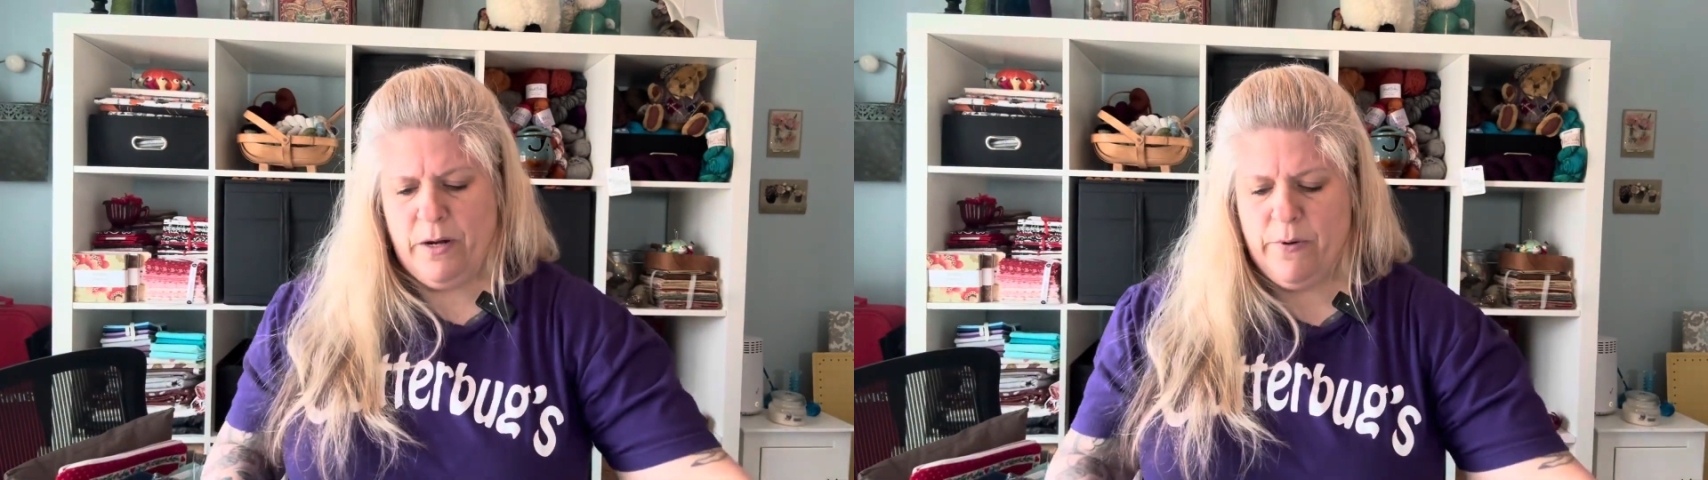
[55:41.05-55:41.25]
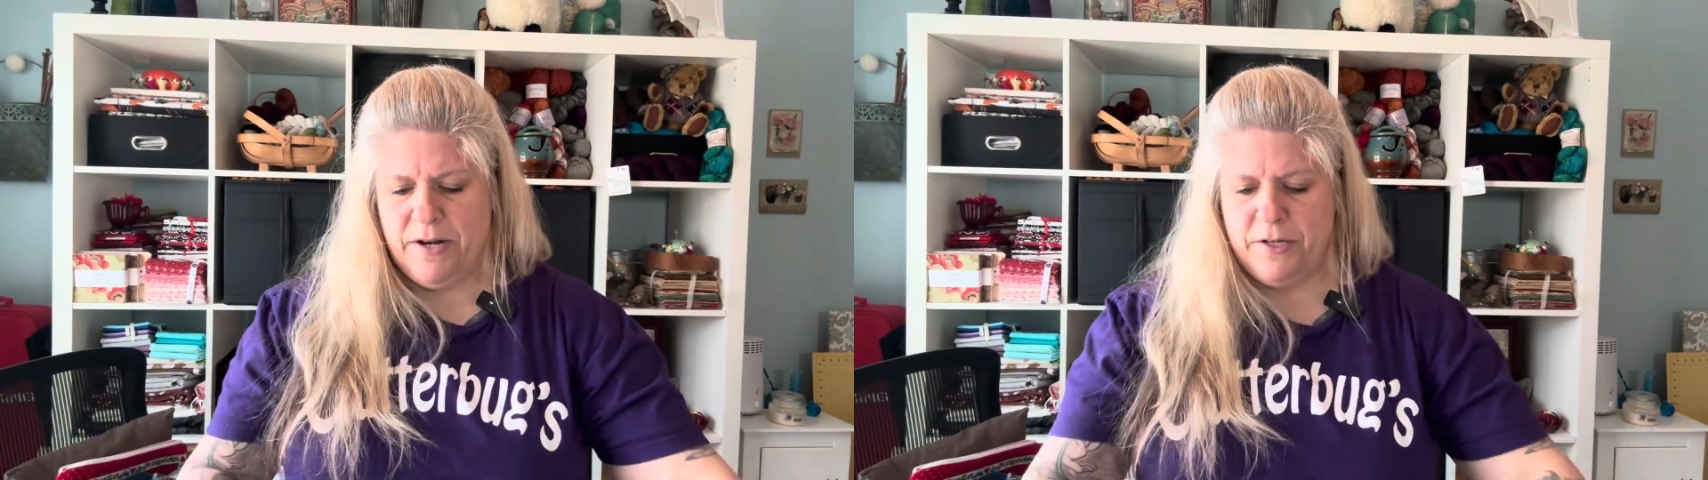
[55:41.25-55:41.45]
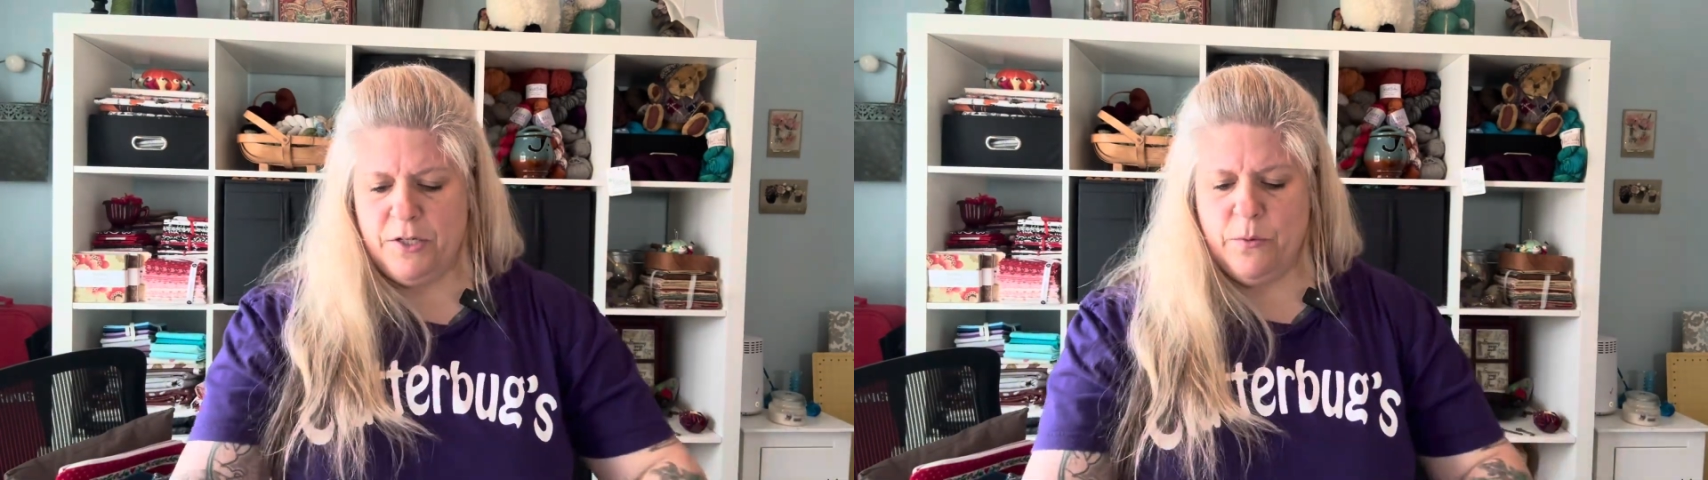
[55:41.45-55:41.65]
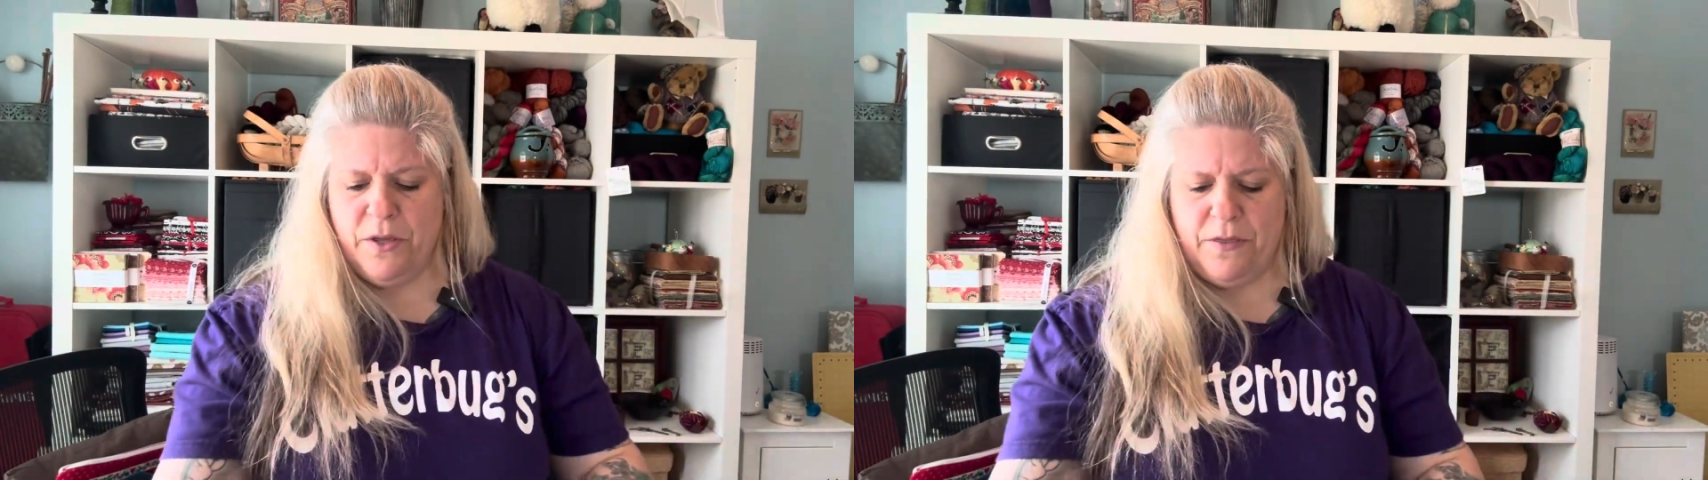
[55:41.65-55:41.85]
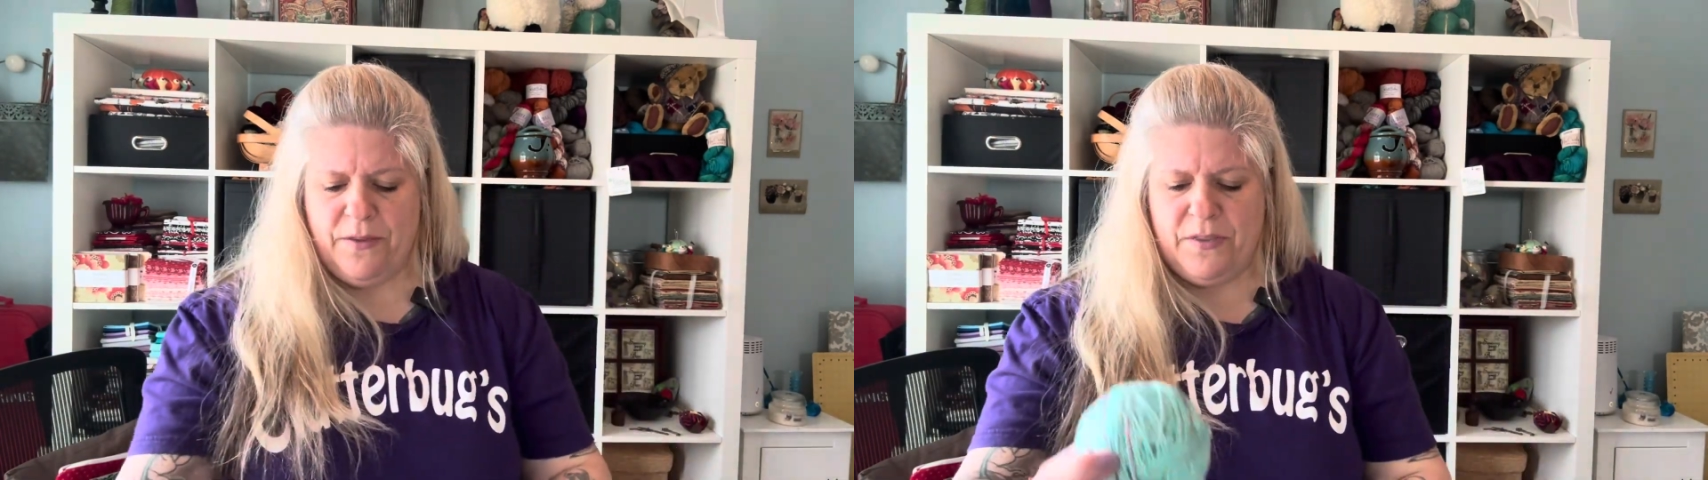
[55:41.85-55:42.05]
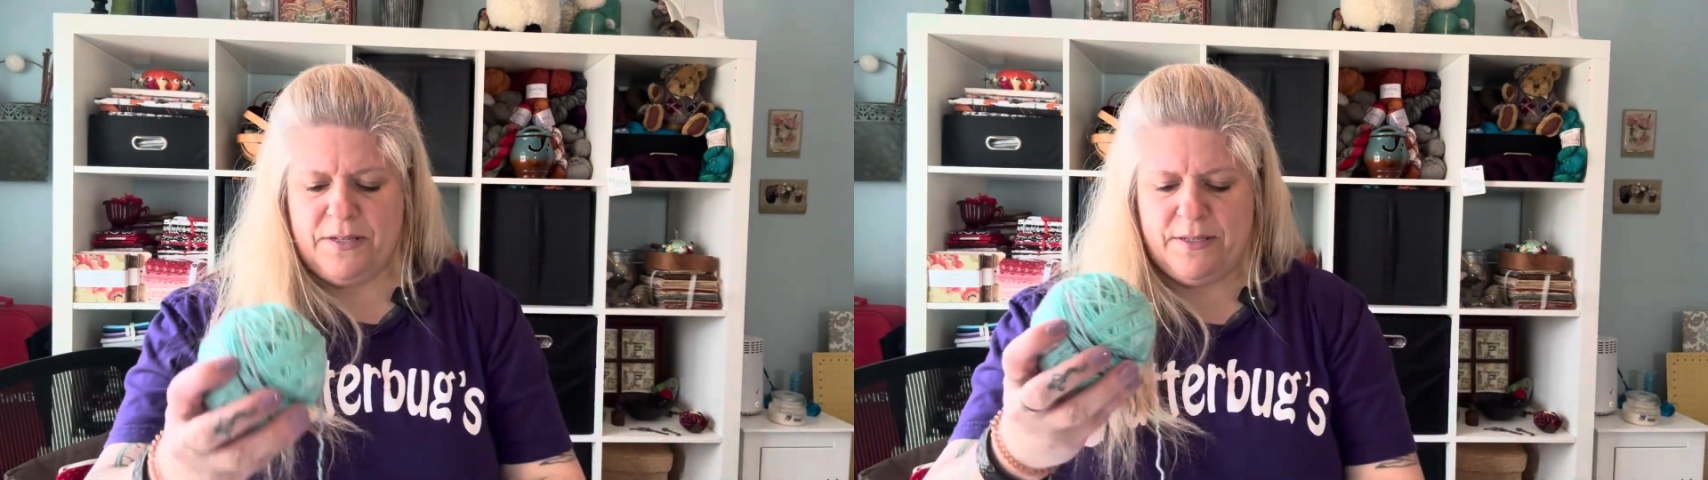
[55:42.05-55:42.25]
I wanted to do with it.